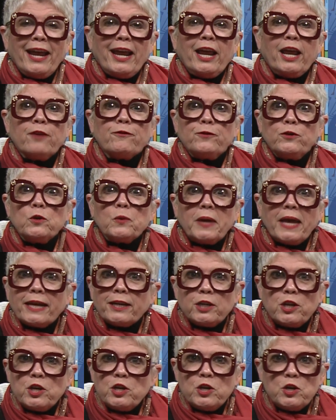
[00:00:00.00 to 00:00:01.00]
If you get
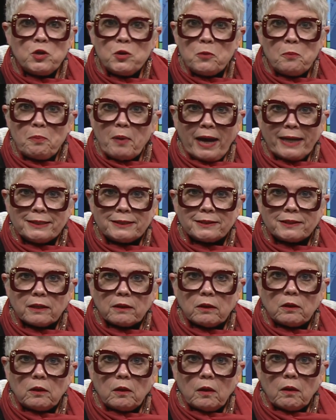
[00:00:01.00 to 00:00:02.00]
a new
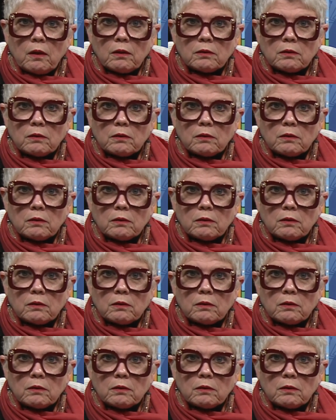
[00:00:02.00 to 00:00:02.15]
bicycle,